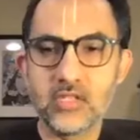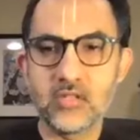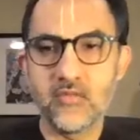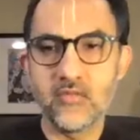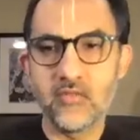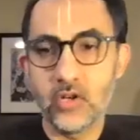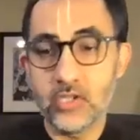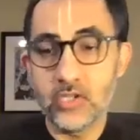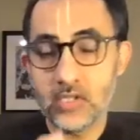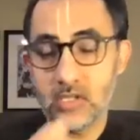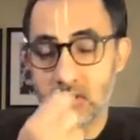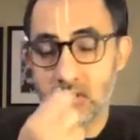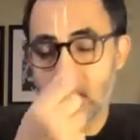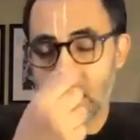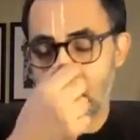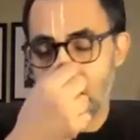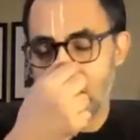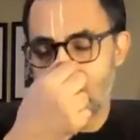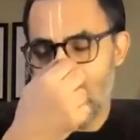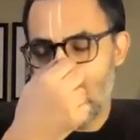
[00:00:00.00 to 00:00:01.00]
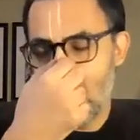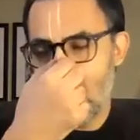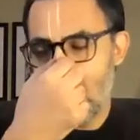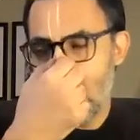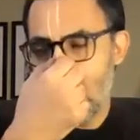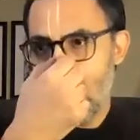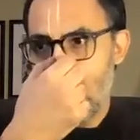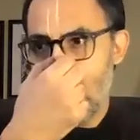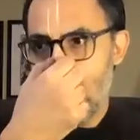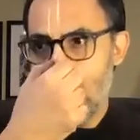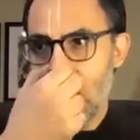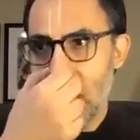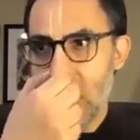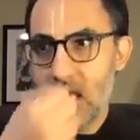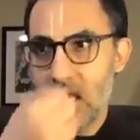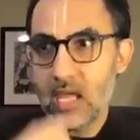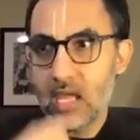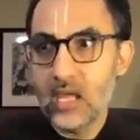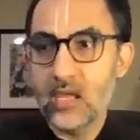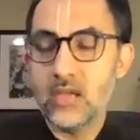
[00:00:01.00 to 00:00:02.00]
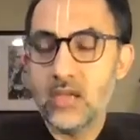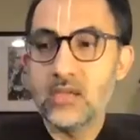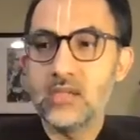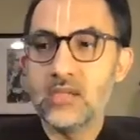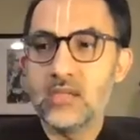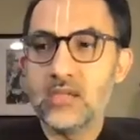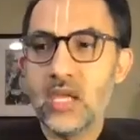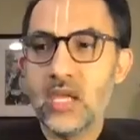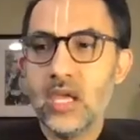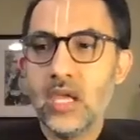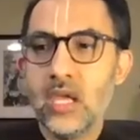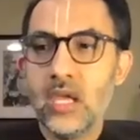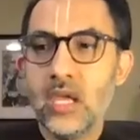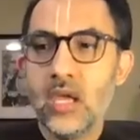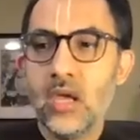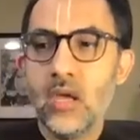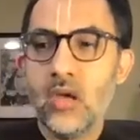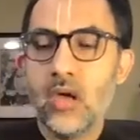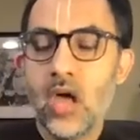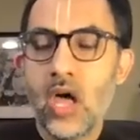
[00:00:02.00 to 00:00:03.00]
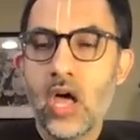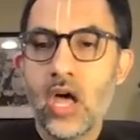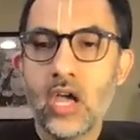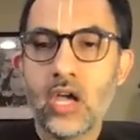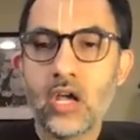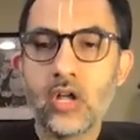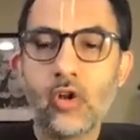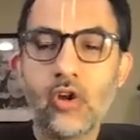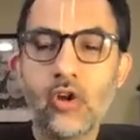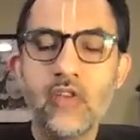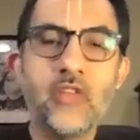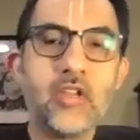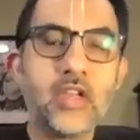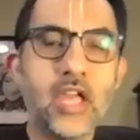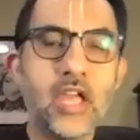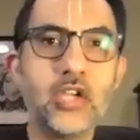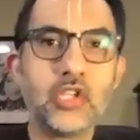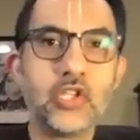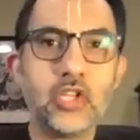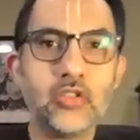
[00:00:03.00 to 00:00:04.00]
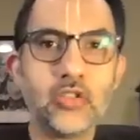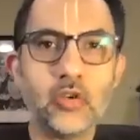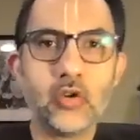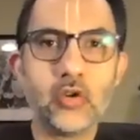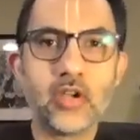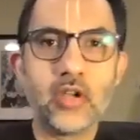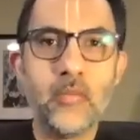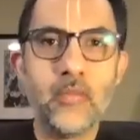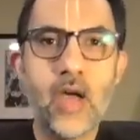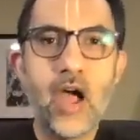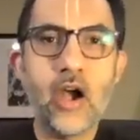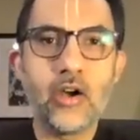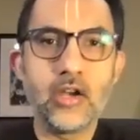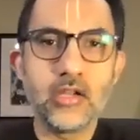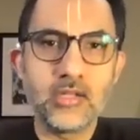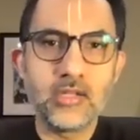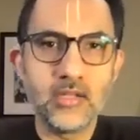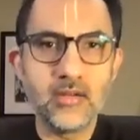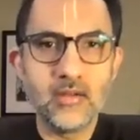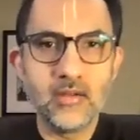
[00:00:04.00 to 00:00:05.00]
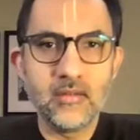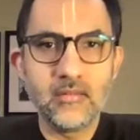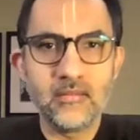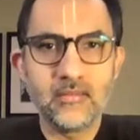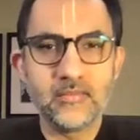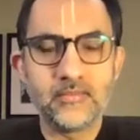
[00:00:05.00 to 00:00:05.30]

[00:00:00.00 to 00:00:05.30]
of verses, is glorification through comparison.